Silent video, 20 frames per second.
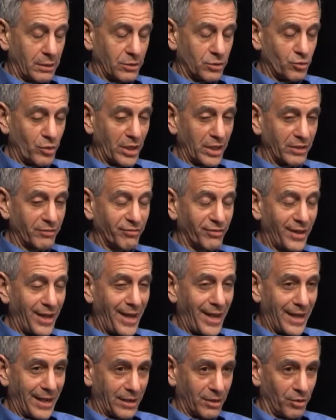an Israeli
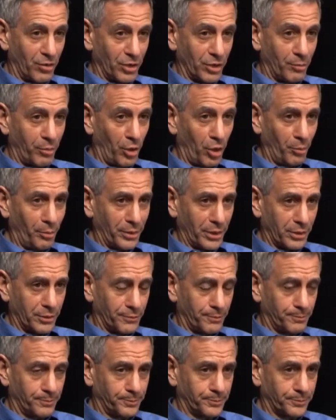flag on the
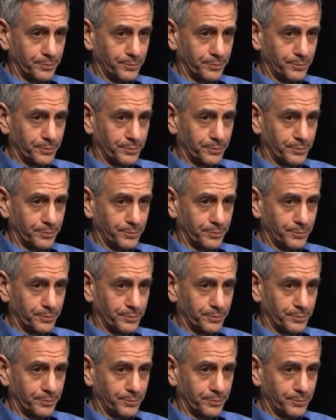pulpit.